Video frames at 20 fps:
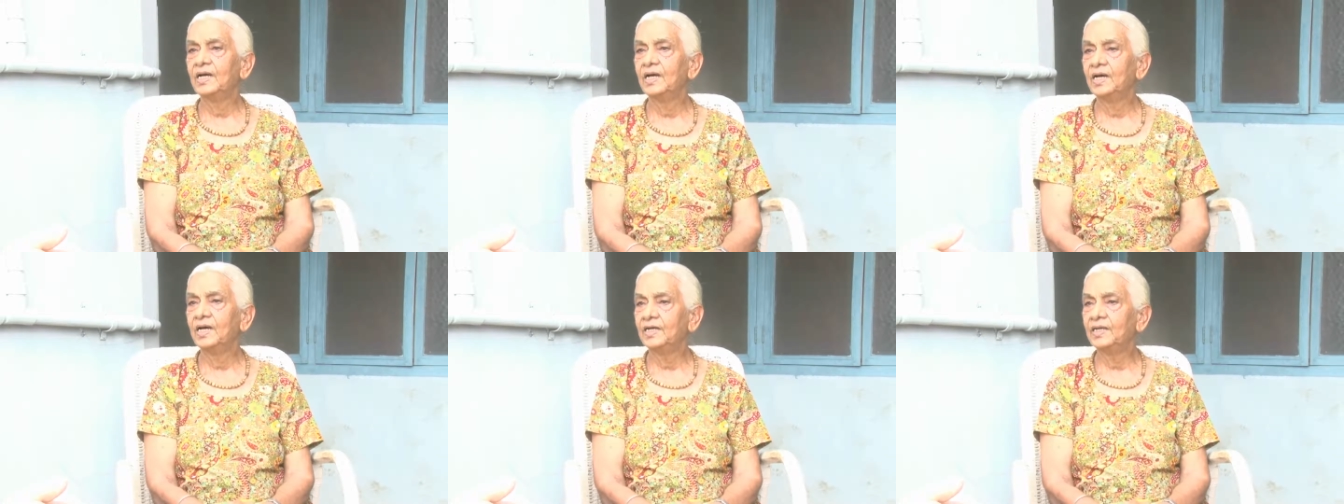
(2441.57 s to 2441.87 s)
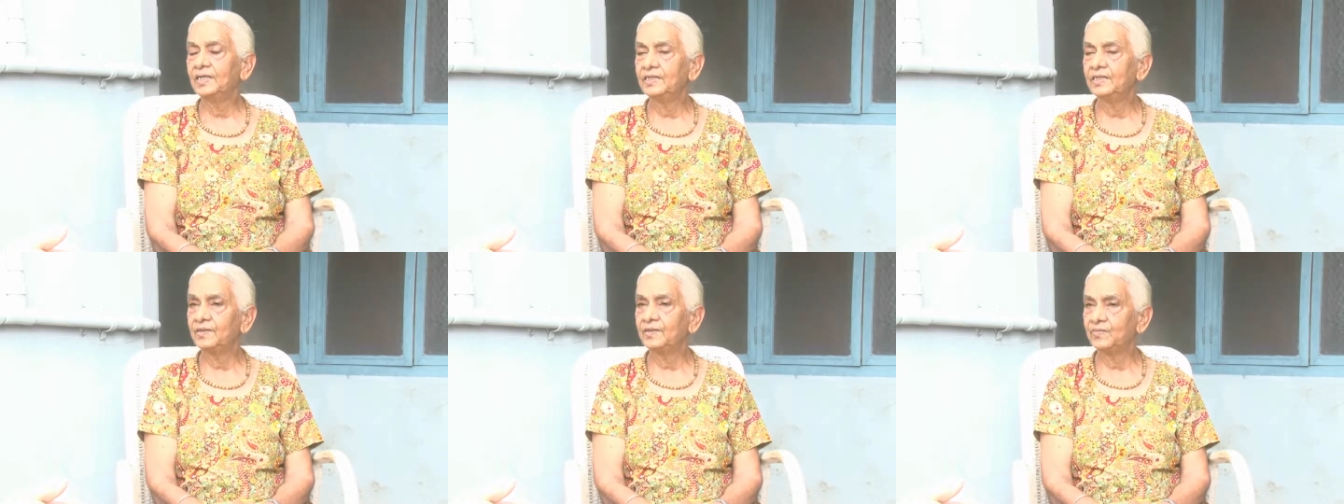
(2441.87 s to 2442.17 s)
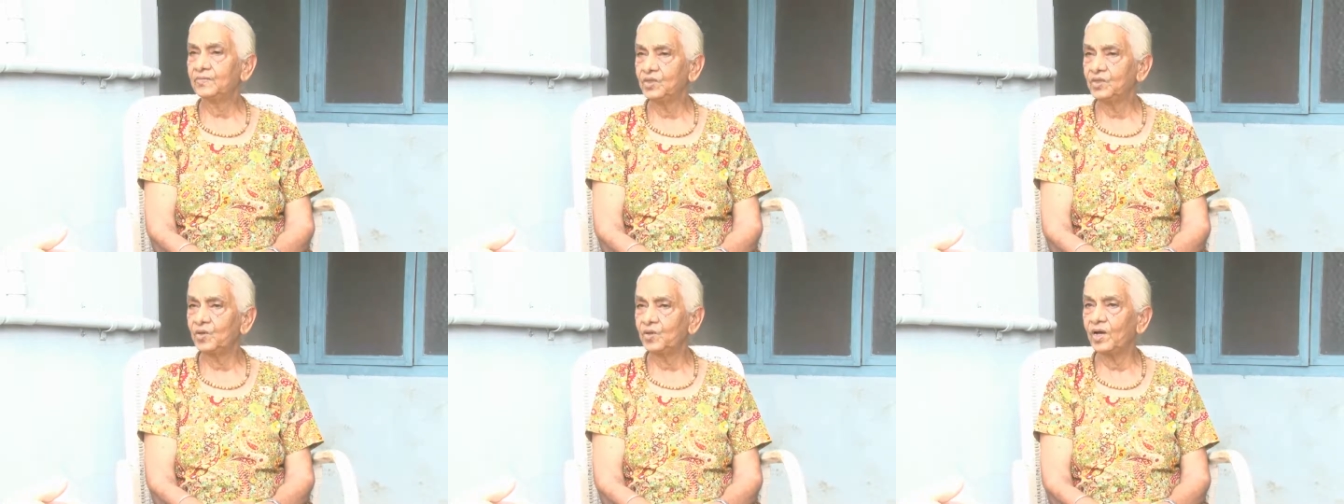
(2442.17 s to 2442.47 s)
And
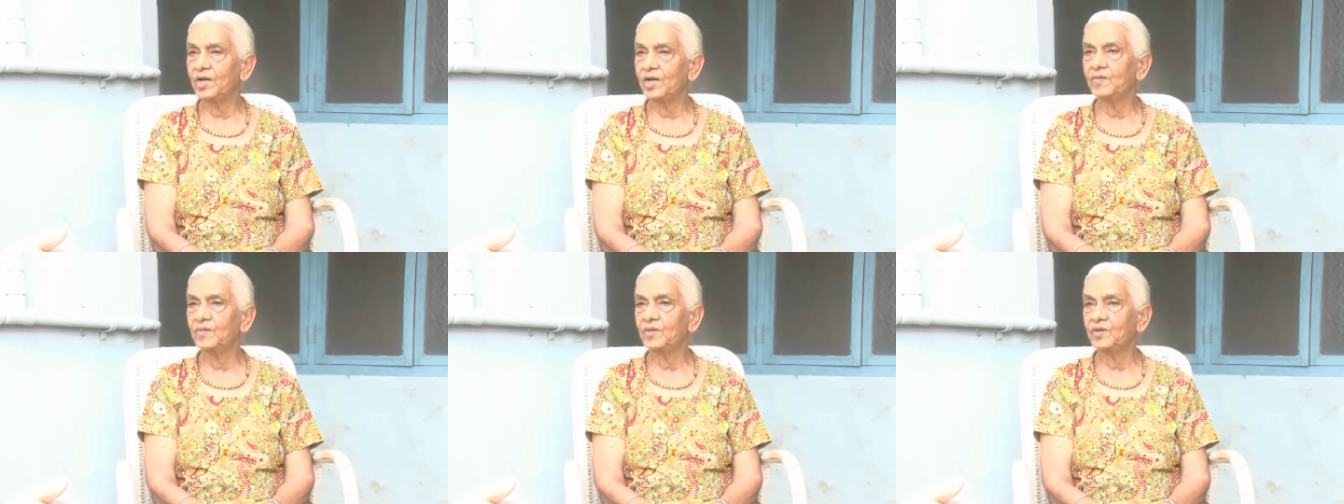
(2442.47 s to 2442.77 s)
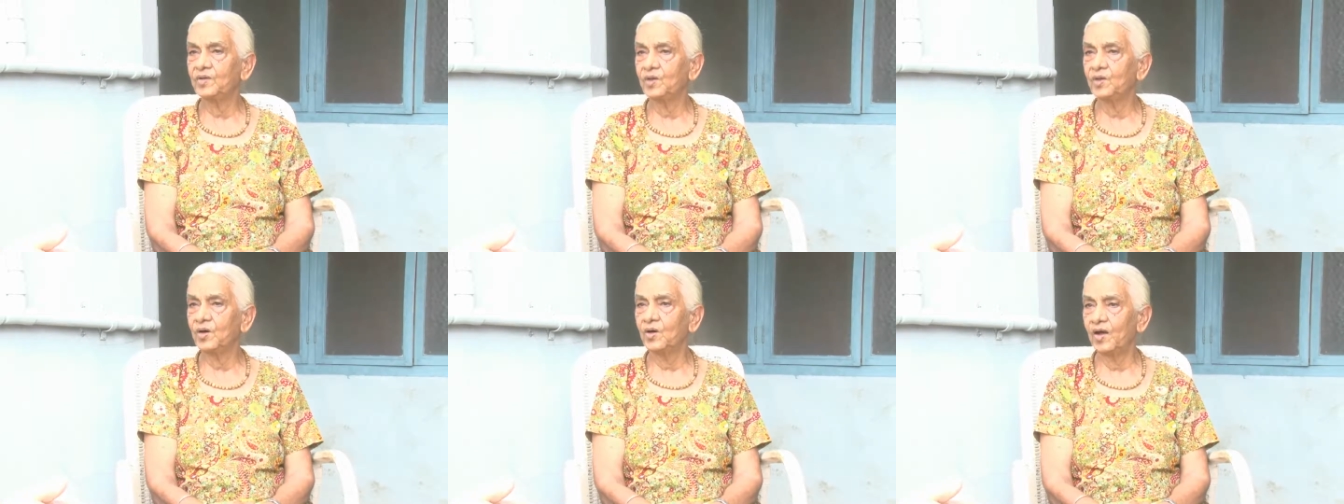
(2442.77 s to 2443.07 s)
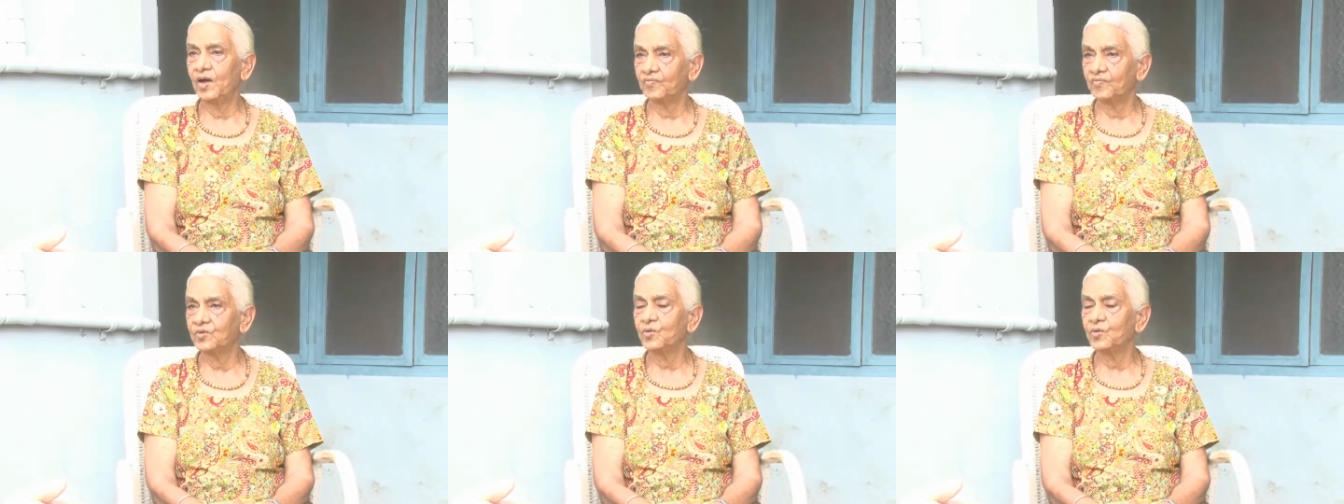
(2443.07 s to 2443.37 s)
you
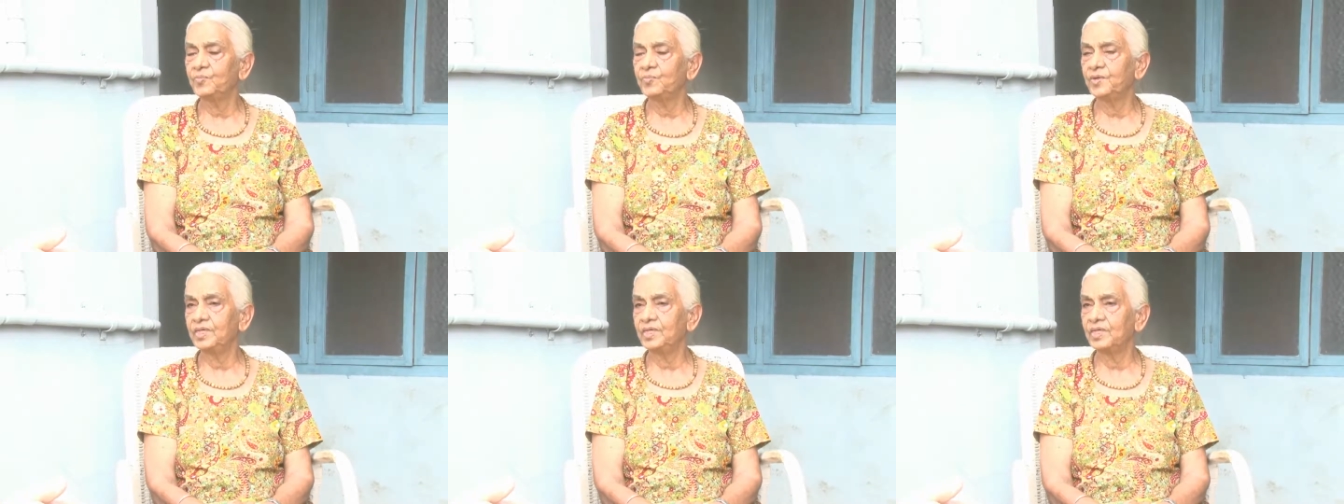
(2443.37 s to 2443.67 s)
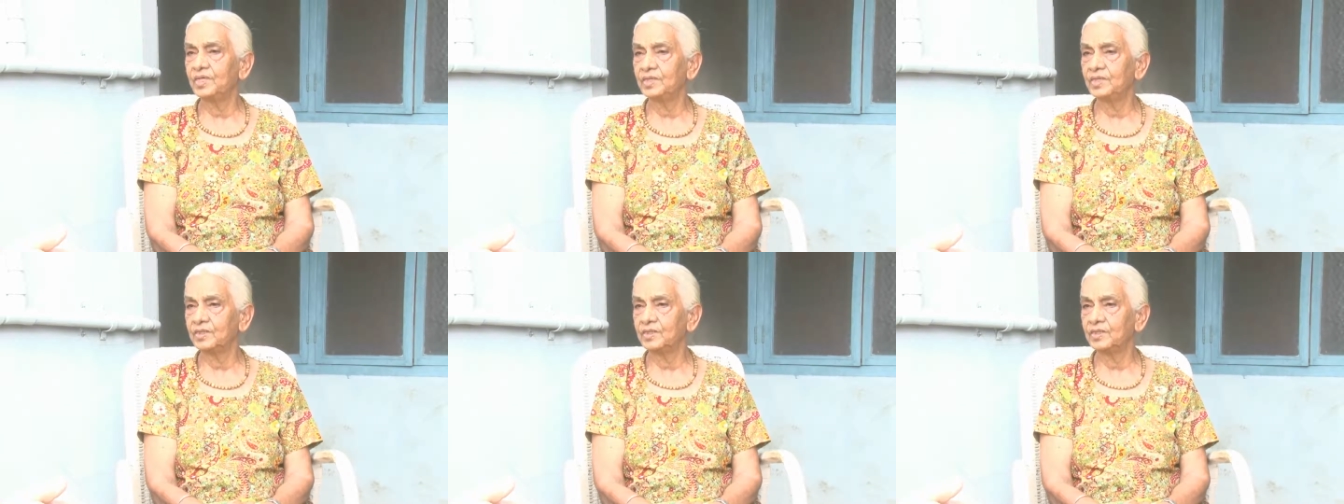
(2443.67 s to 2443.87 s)
have to be